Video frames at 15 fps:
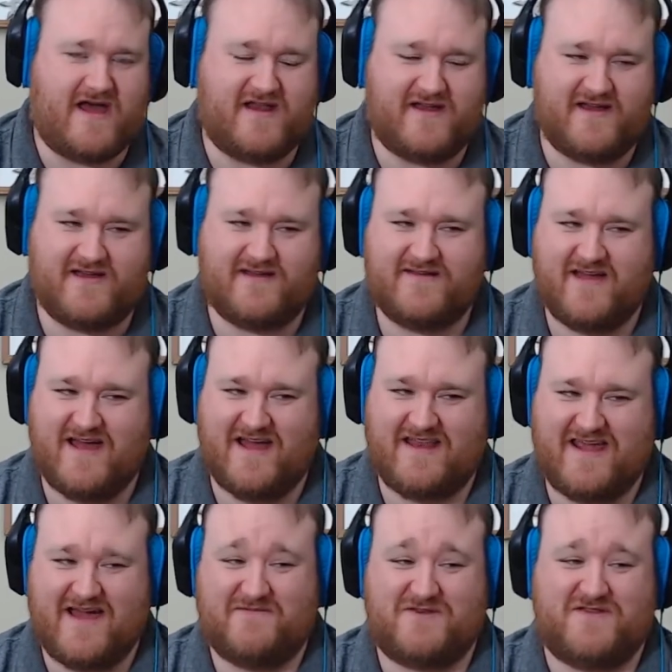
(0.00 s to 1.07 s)

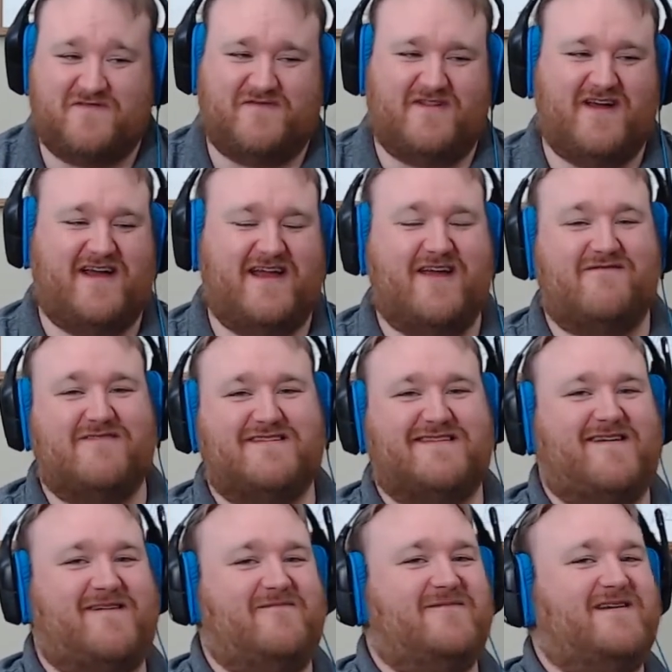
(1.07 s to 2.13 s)
at Capture the Flag every
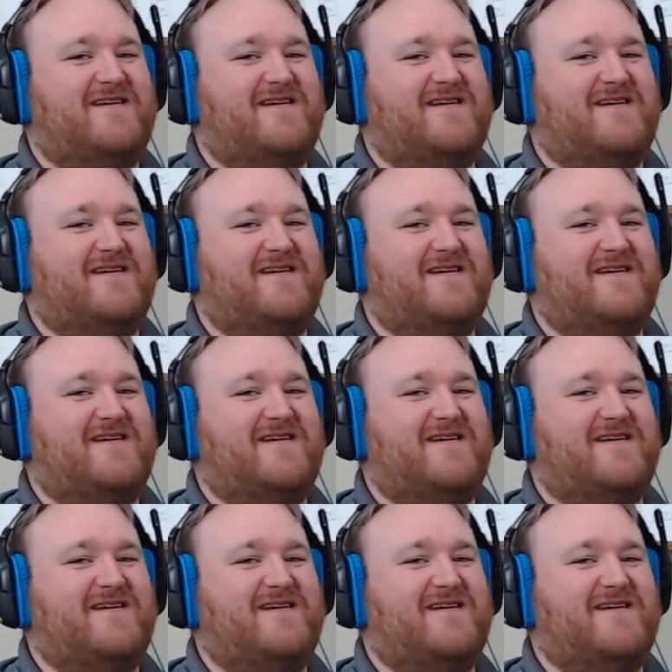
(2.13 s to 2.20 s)
time.